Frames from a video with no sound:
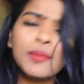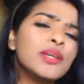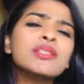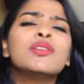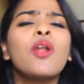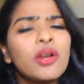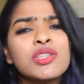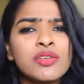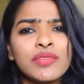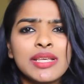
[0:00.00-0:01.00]
because
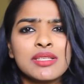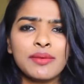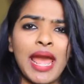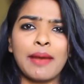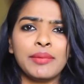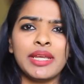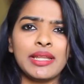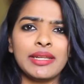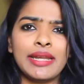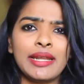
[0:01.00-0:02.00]
lots of things were
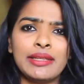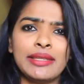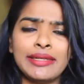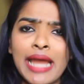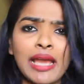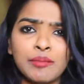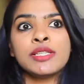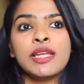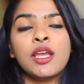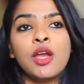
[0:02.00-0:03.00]
happening at that time. I
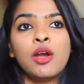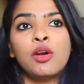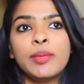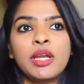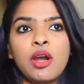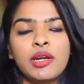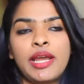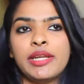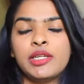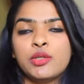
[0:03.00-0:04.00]
was like, oh my
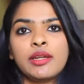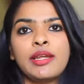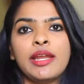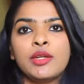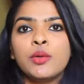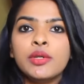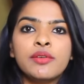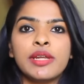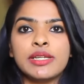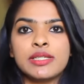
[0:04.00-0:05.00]
god, I need to get
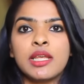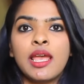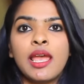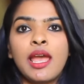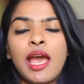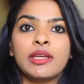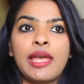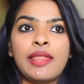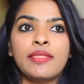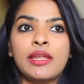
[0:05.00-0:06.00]
good grades,
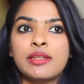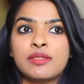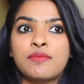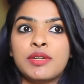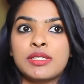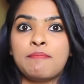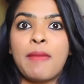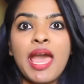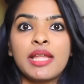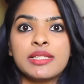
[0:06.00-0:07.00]
and there is first
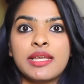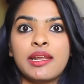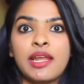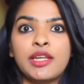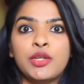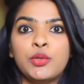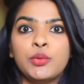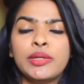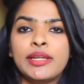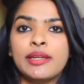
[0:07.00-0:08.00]
maths, and I need
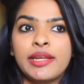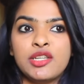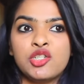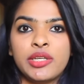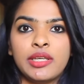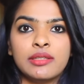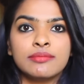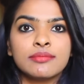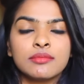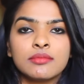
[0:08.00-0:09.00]
to clear
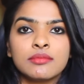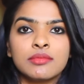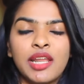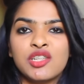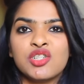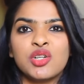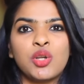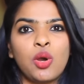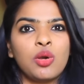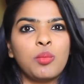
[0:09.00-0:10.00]
ITJ. Let's
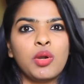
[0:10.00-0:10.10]
not talk